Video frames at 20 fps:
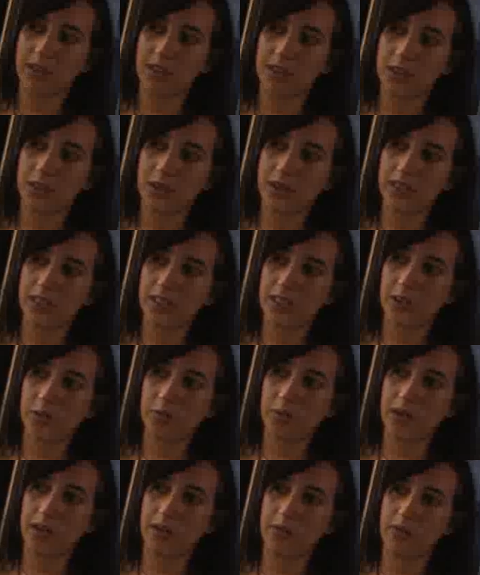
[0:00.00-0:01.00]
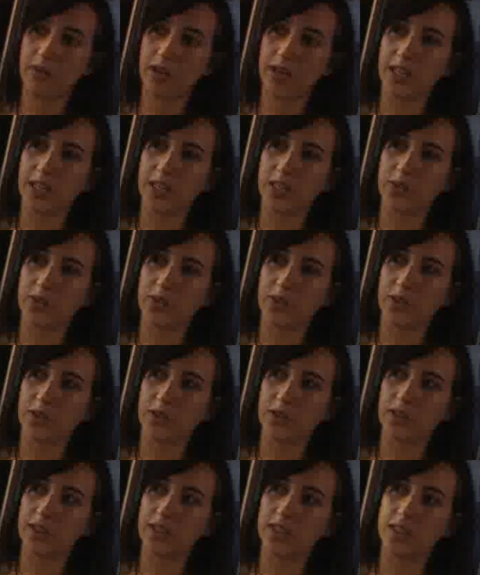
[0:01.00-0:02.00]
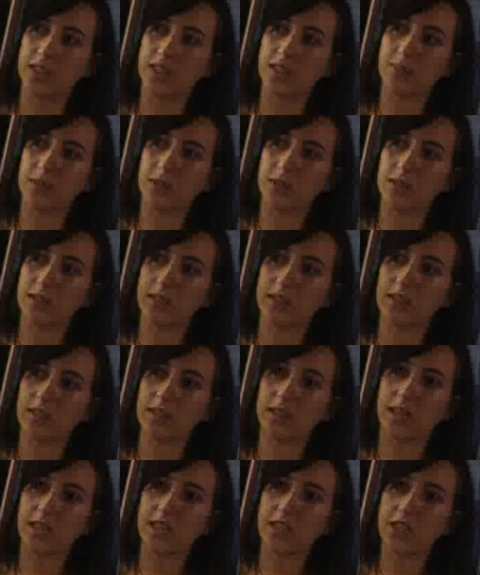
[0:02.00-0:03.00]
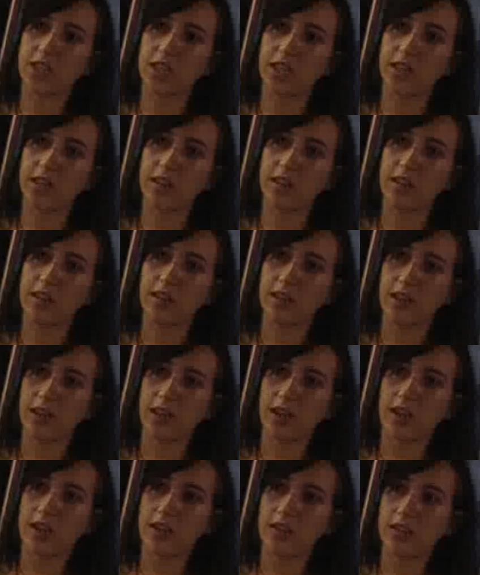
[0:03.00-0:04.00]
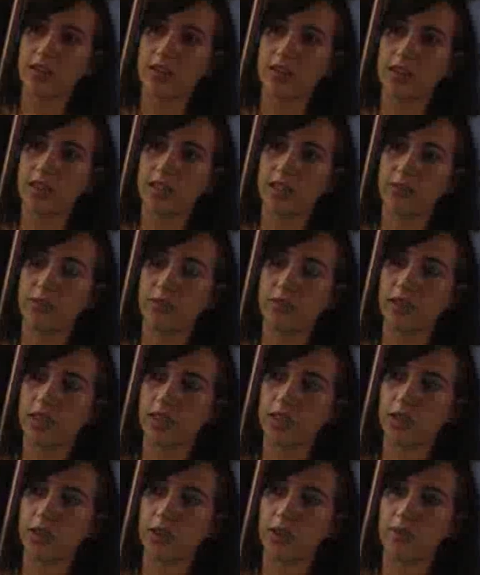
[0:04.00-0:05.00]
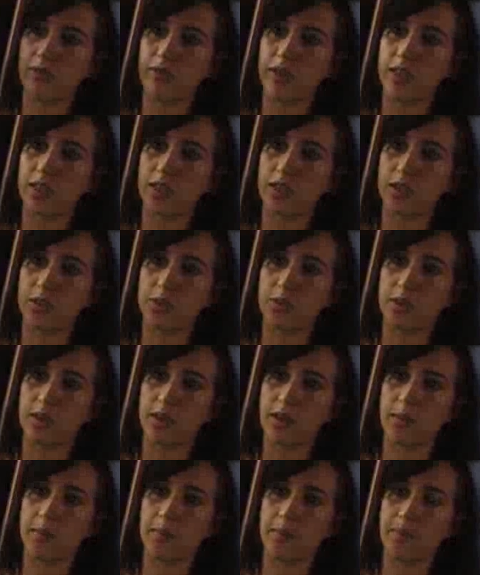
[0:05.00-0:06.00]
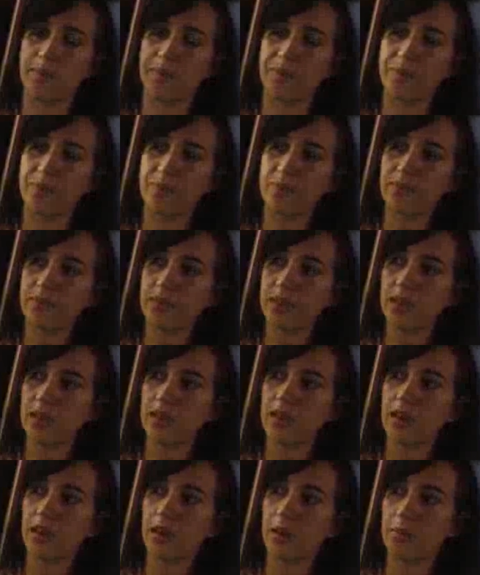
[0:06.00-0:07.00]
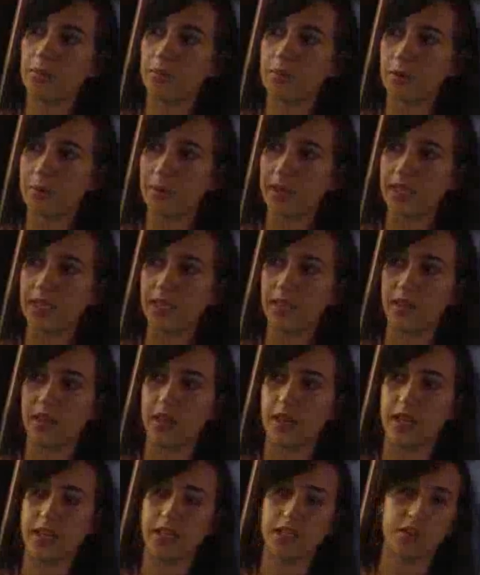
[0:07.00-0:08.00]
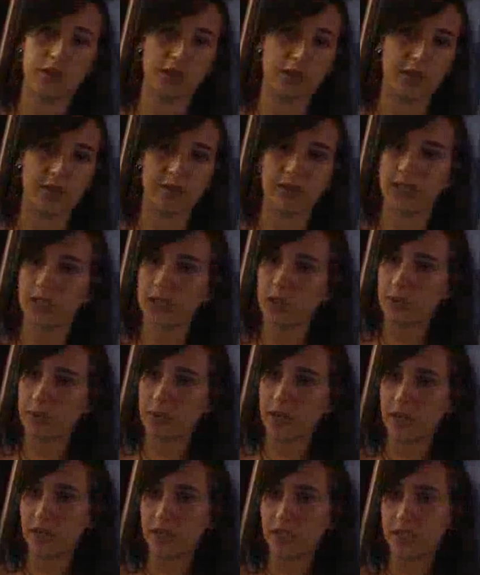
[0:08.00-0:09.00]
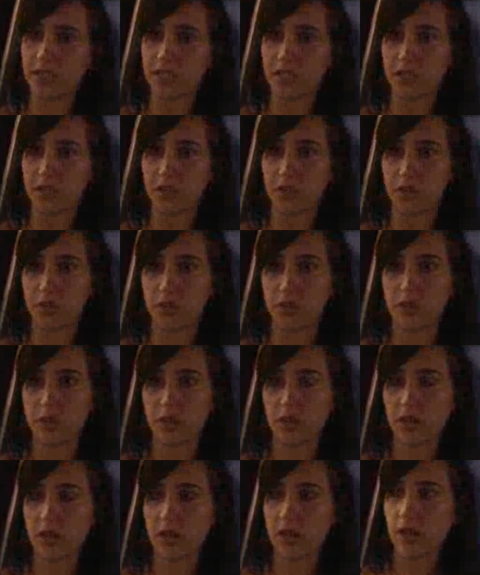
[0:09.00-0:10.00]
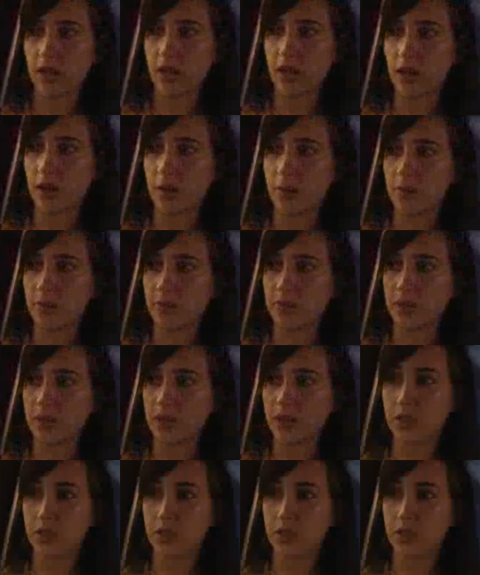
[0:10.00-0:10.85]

So I ended up being in Phoenix for 6 months last year, and I did several tattoo conventions with him. But basically he totally retaught me how to tattoo. He